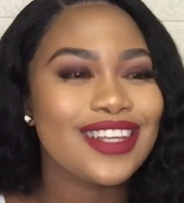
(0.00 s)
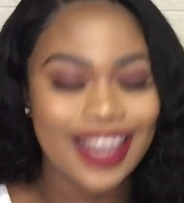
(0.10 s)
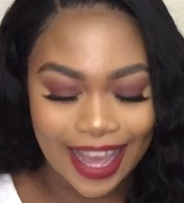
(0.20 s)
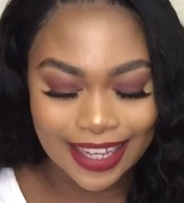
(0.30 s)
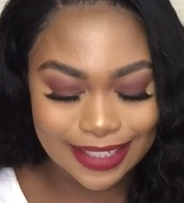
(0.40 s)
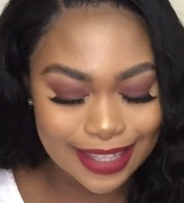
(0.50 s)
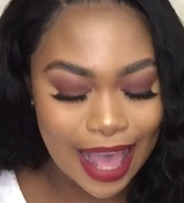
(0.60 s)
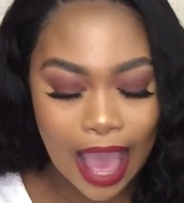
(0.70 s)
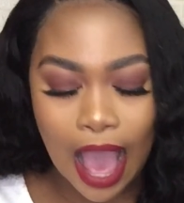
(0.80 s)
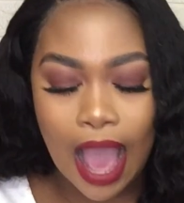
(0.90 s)
Guys,
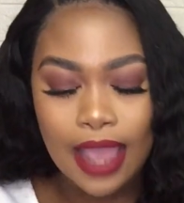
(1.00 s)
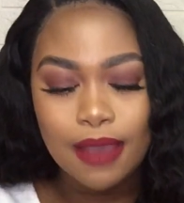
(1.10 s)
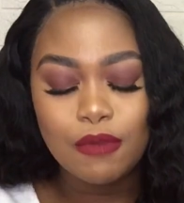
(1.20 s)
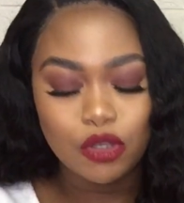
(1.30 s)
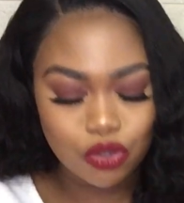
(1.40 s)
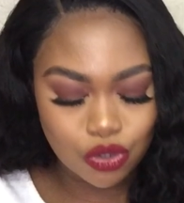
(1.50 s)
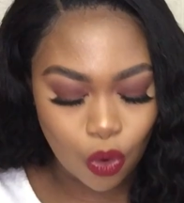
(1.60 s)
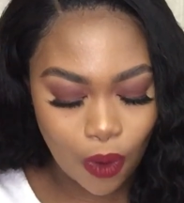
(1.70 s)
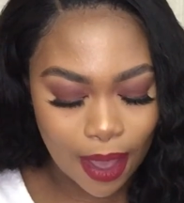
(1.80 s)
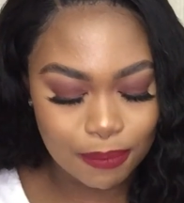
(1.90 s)
I am
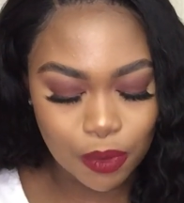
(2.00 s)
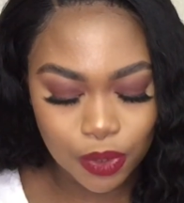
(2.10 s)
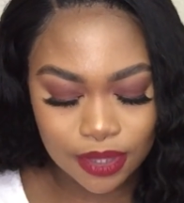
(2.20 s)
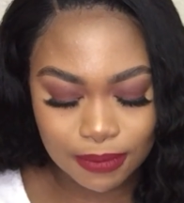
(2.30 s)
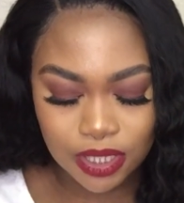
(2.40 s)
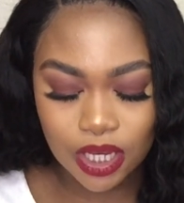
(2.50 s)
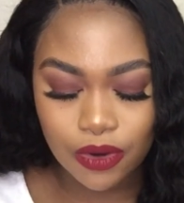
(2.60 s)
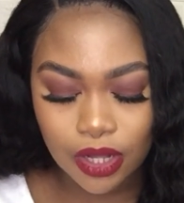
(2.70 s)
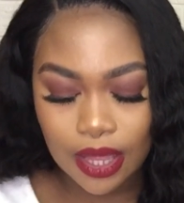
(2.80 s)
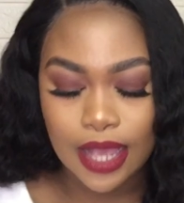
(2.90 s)
so happy with the
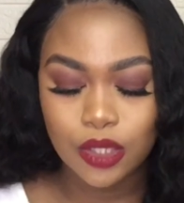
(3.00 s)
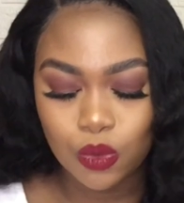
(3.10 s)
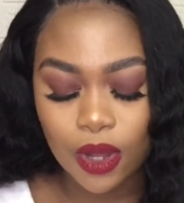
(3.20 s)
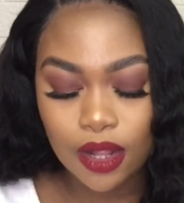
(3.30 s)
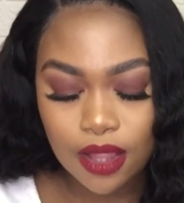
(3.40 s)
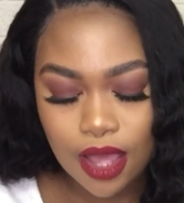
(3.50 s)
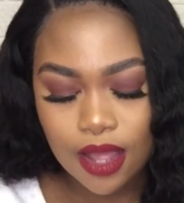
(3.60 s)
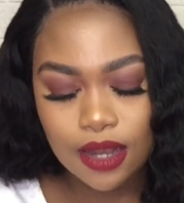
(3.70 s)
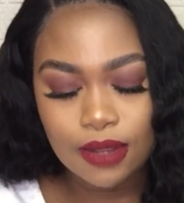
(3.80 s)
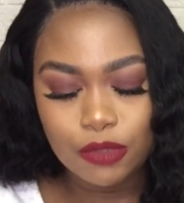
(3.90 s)
material as well.
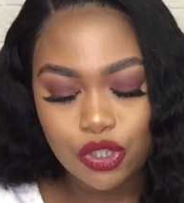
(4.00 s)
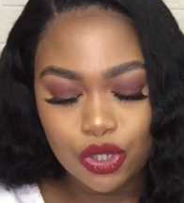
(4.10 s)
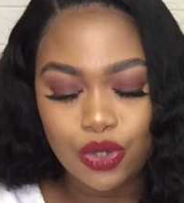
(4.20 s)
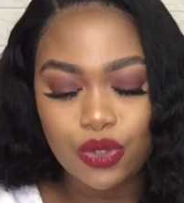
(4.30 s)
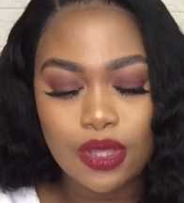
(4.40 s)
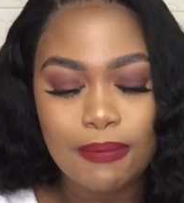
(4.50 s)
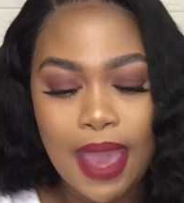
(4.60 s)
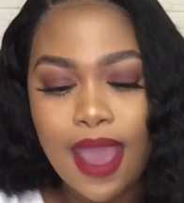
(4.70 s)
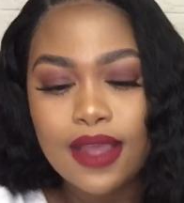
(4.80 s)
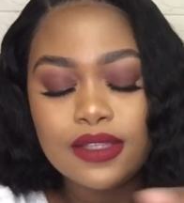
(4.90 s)
Let me show you the
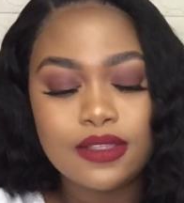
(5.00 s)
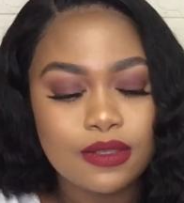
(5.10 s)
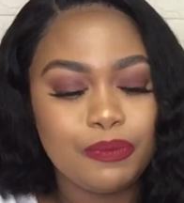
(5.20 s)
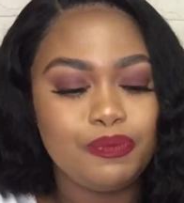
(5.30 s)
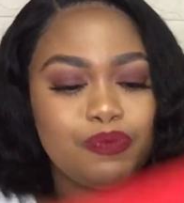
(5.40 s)
pants.